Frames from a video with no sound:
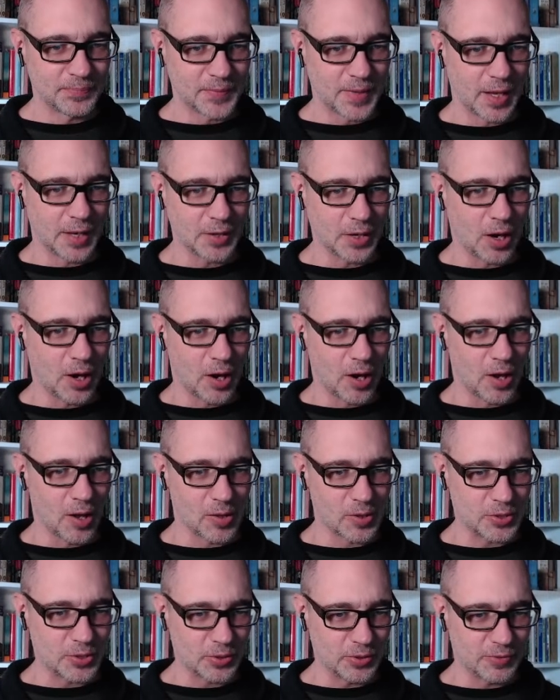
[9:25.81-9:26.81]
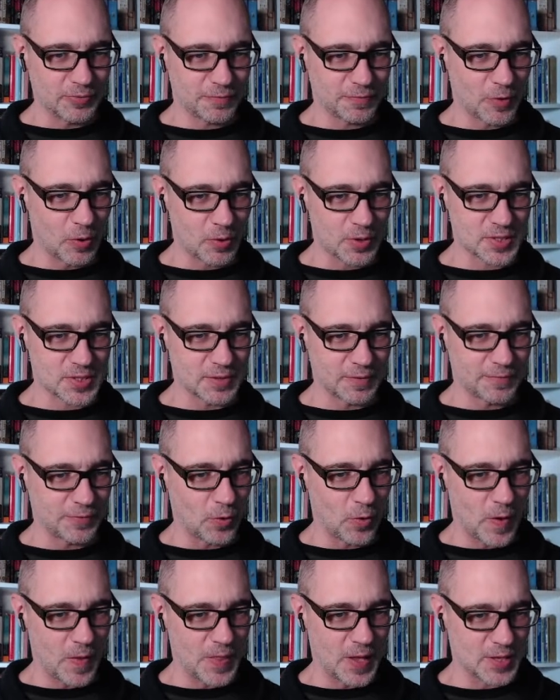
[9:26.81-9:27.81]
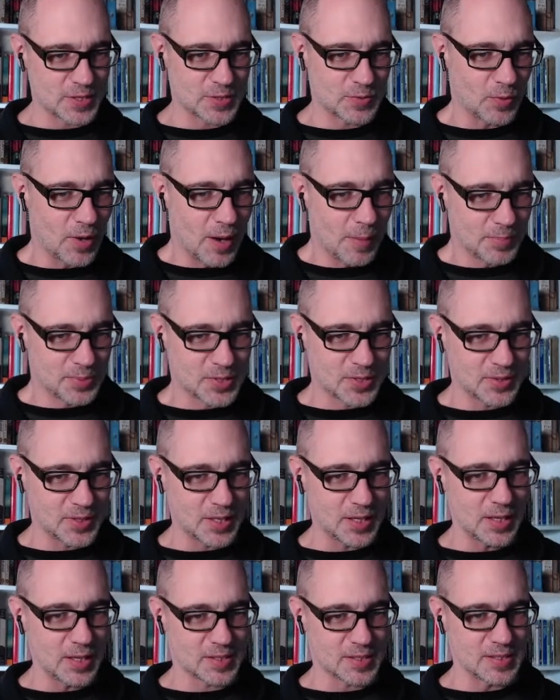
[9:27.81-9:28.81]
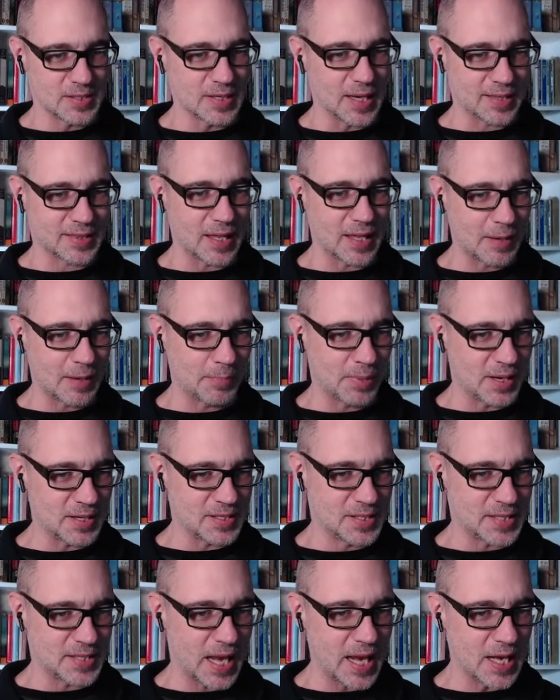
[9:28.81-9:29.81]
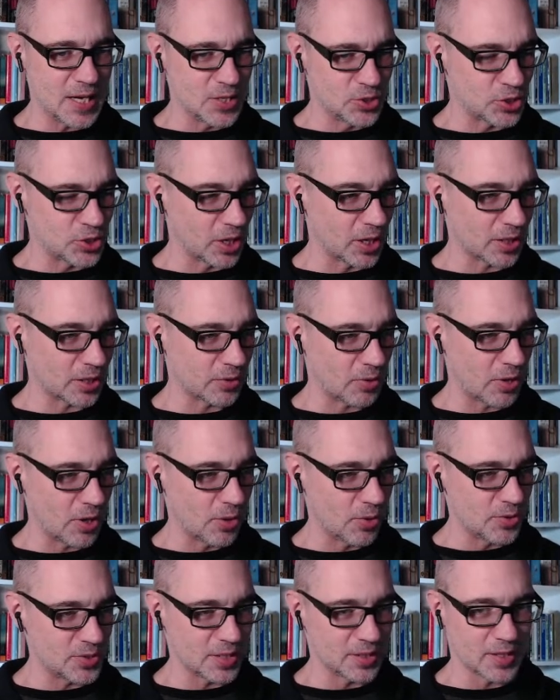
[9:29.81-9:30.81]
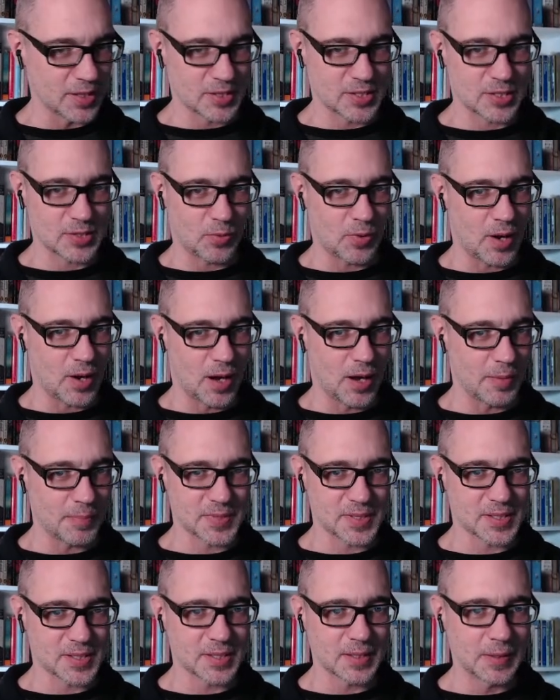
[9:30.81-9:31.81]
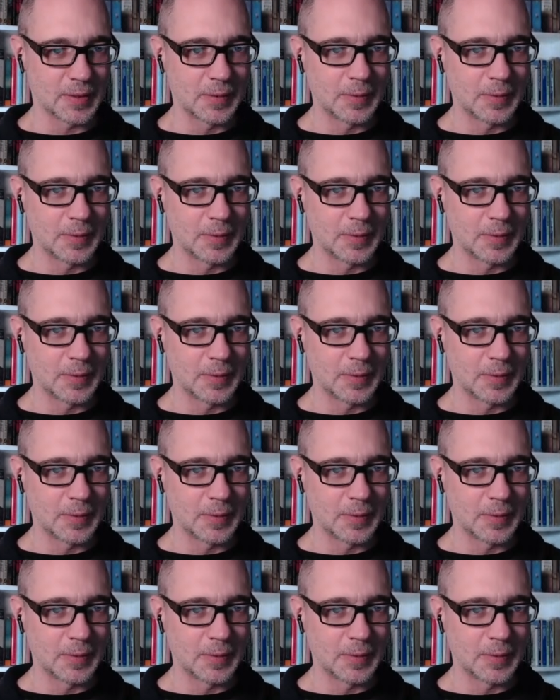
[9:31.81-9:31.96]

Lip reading: And all good folks avoid the swamps to the east. Nothing but danger grows in the swamps.